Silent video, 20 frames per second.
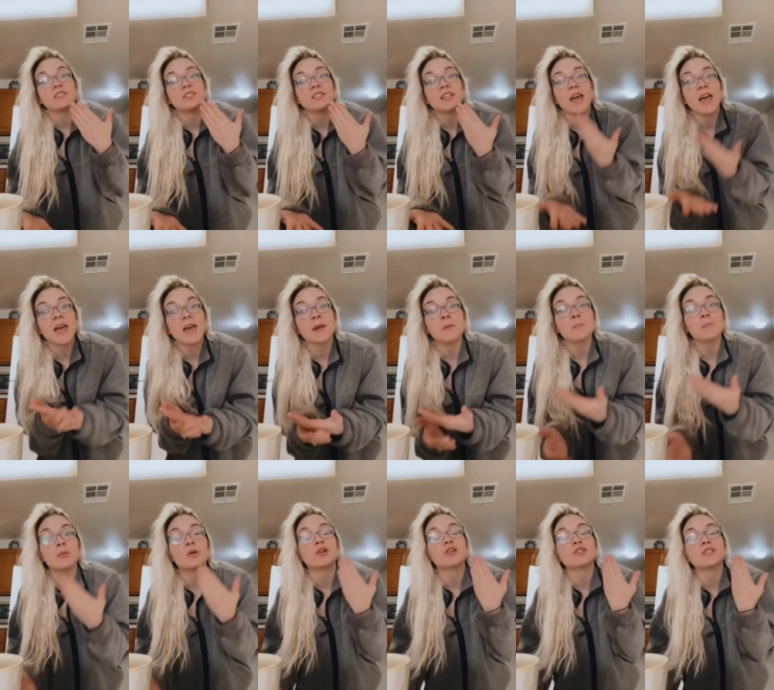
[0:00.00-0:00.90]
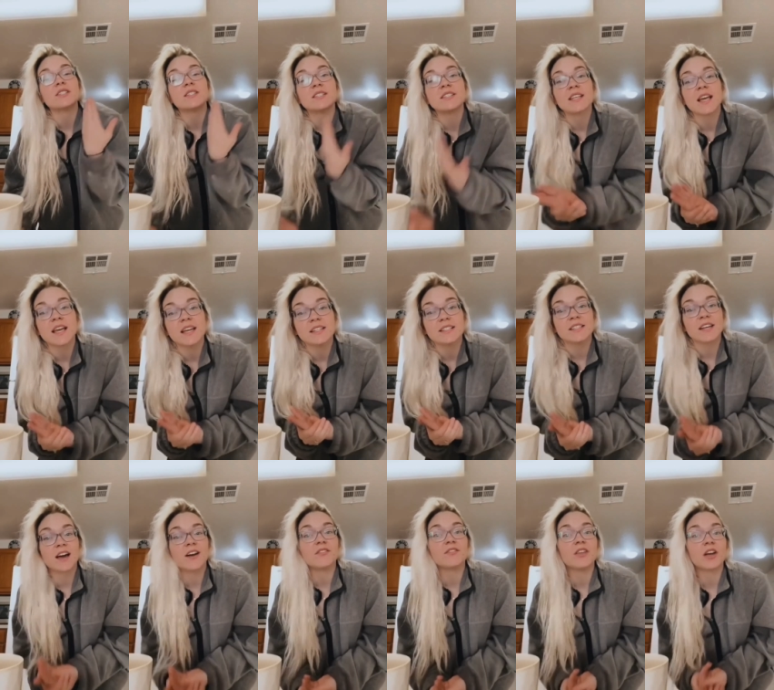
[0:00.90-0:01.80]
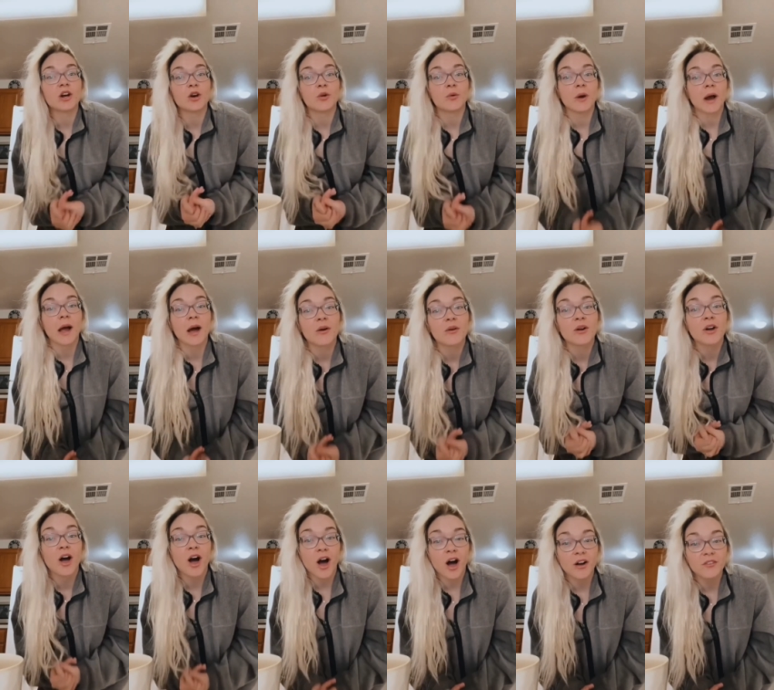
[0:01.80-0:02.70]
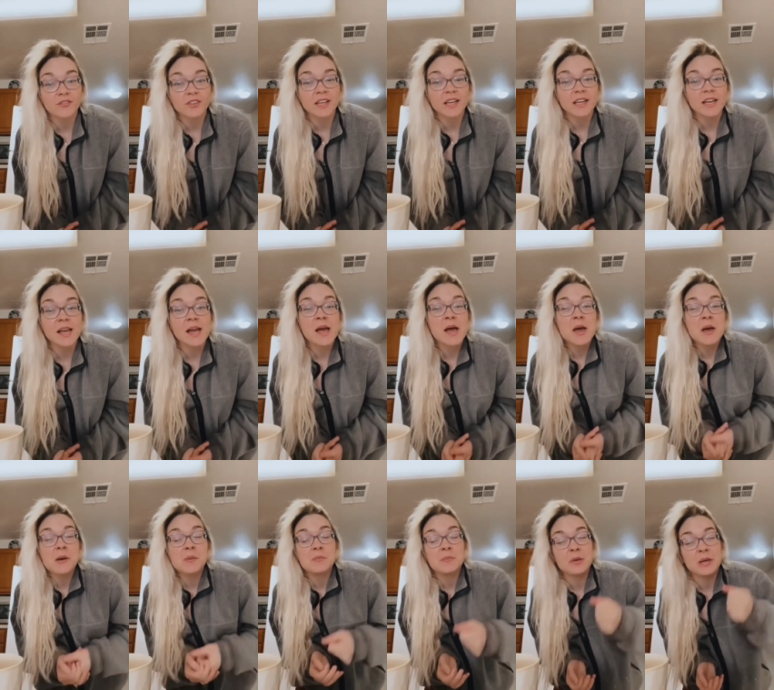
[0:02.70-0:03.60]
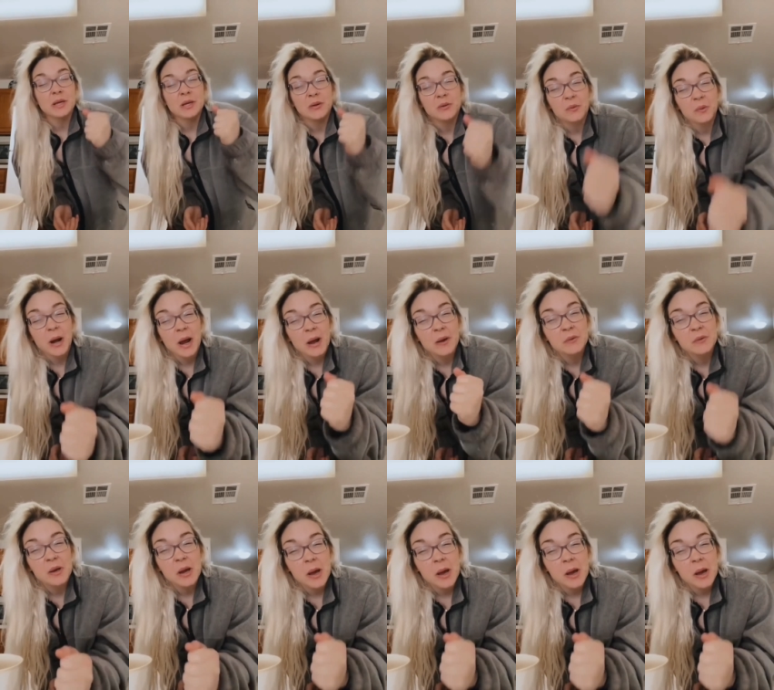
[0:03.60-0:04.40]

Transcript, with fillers: 10% of their ground coffee be ground up